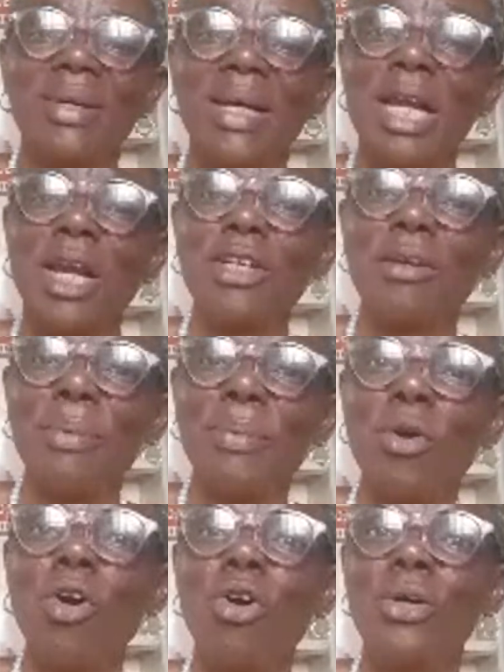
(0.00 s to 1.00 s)
A lot of
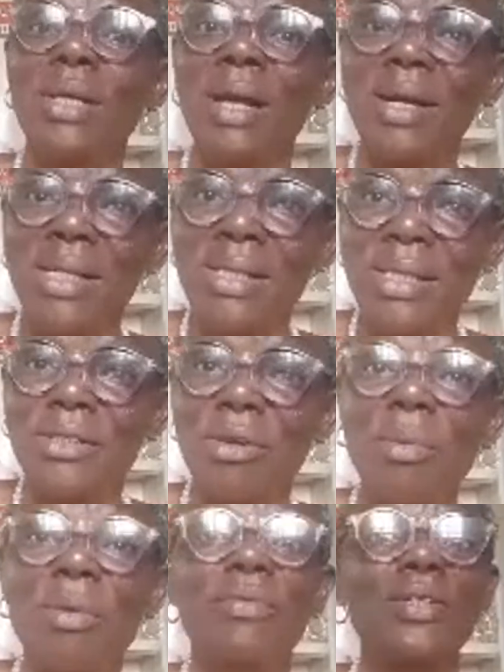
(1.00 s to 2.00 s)
people are underrating
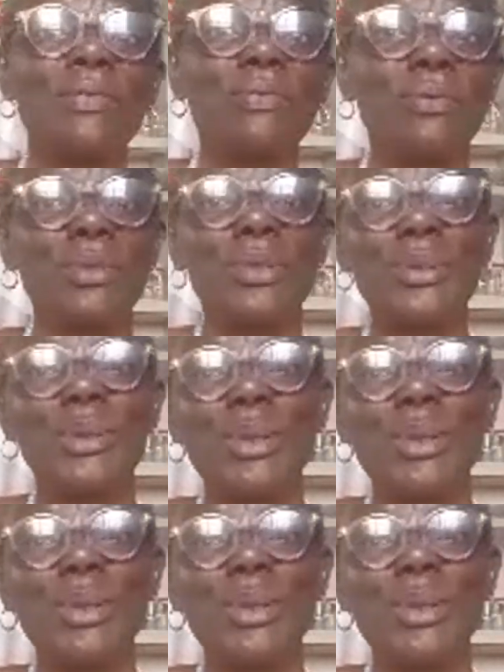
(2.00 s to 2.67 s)
some of these fruits